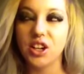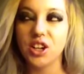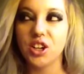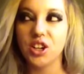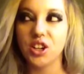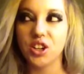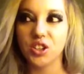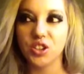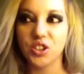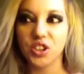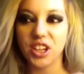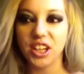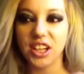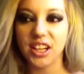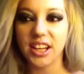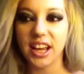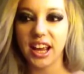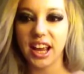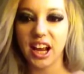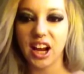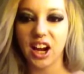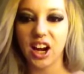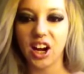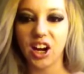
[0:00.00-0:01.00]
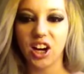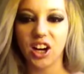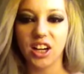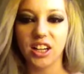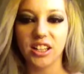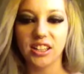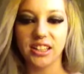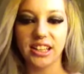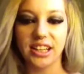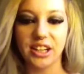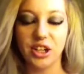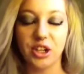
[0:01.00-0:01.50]
her green hair
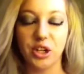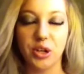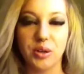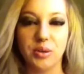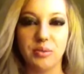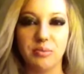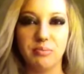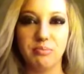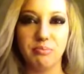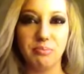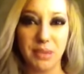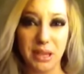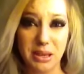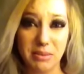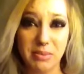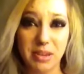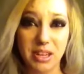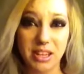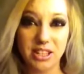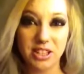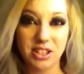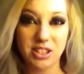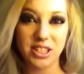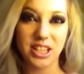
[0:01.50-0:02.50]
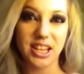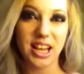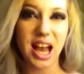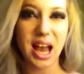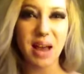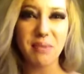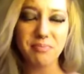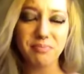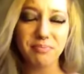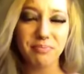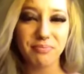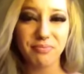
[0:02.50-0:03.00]
and, like, her Mimi, she's like,
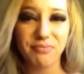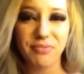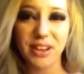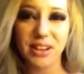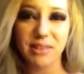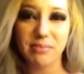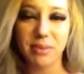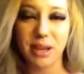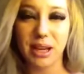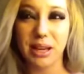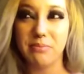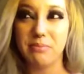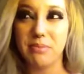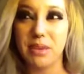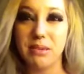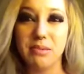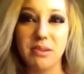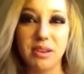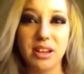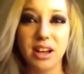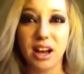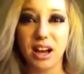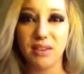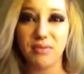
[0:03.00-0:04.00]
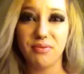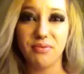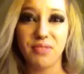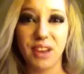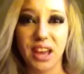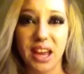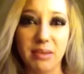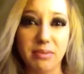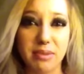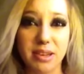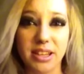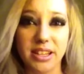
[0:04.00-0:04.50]
my Mimi got
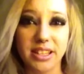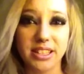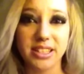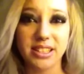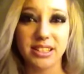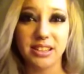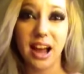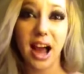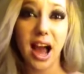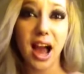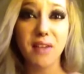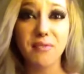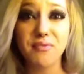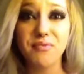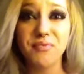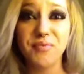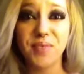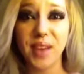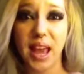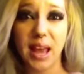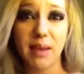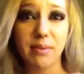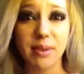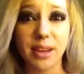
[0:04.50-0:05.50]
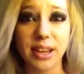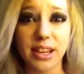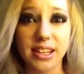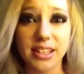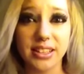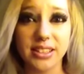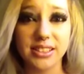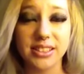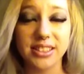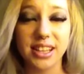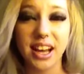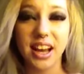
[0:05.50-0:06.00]
famous, and I'm
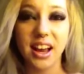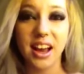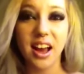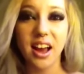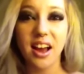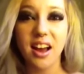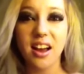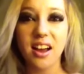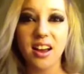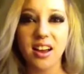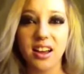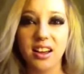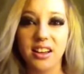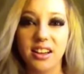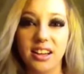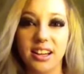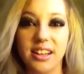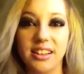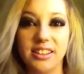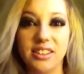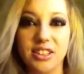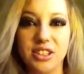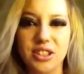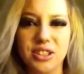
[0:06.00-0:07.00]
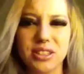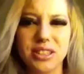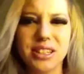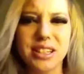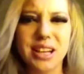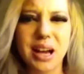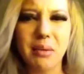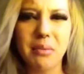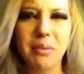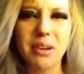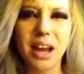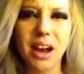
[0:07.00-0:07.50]
famous. And she's, like,
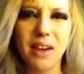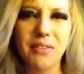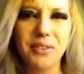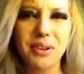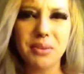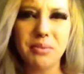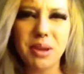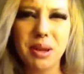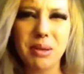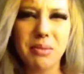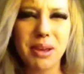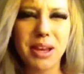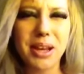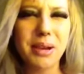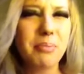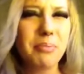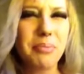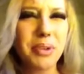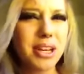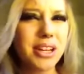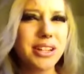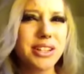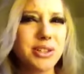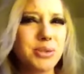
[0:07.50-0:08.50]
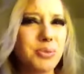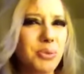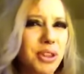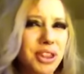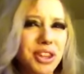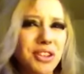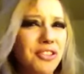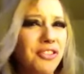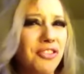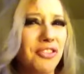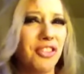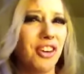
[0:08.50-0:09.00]
coming after me, I'm like, bitch, what
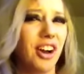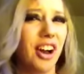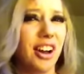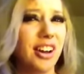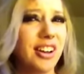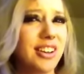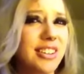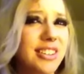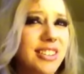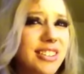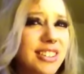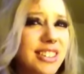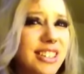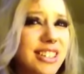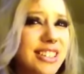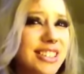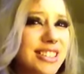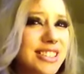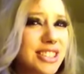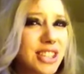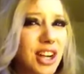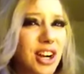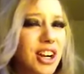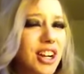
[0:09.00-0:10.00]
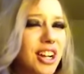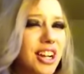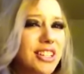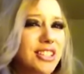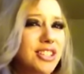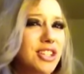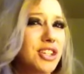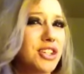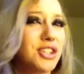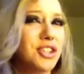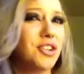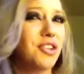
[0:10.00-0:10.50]
the fuck? Like, sorry I
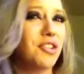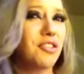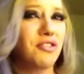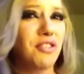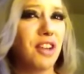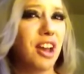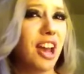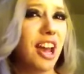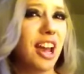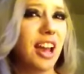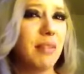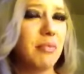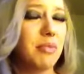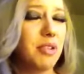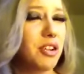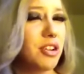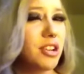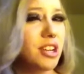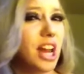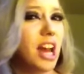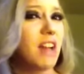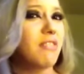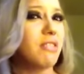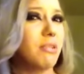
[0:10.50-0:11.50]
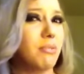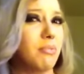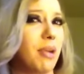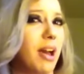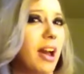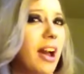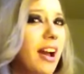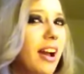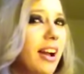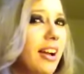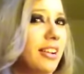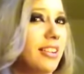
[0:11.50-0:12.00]
took your fame, you could have it
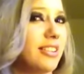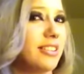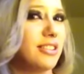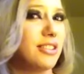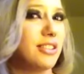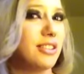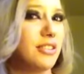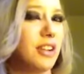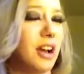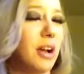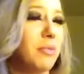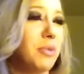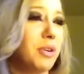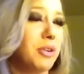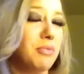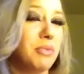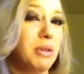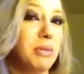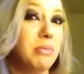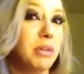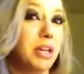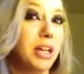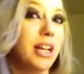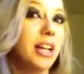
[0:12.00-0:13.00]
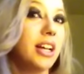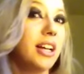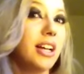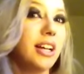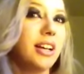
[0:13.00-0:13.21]
back, you could have your Mimi,